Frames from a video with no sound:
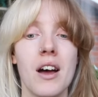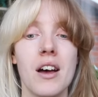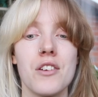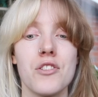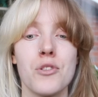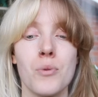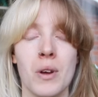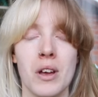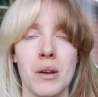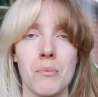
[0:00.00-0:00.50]

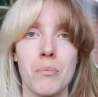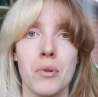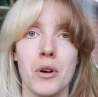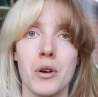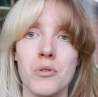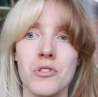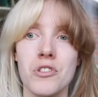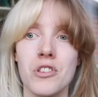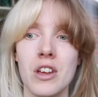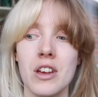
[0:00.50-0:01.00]
so I can
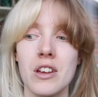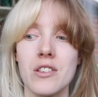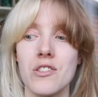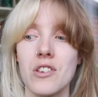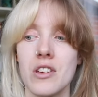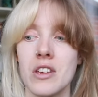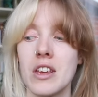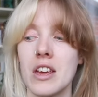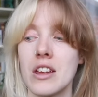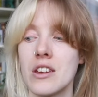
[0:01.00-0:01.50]
post it
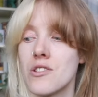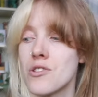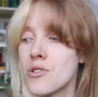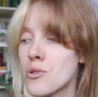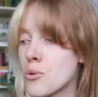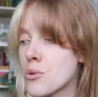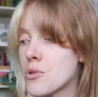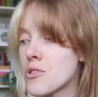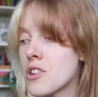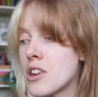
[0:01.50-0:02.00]
and get it
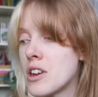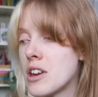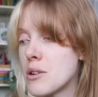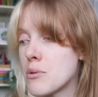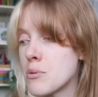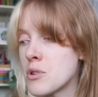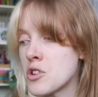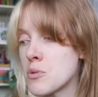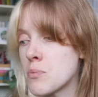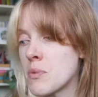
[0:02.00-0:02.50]

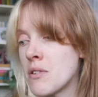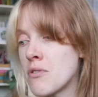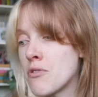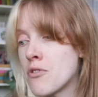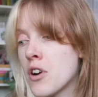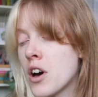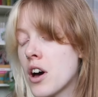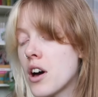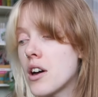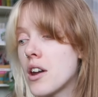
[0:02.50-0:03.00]
sorted, which will be
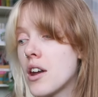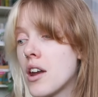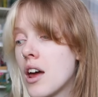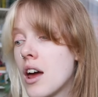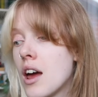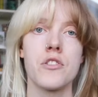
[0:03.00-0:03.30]
fun.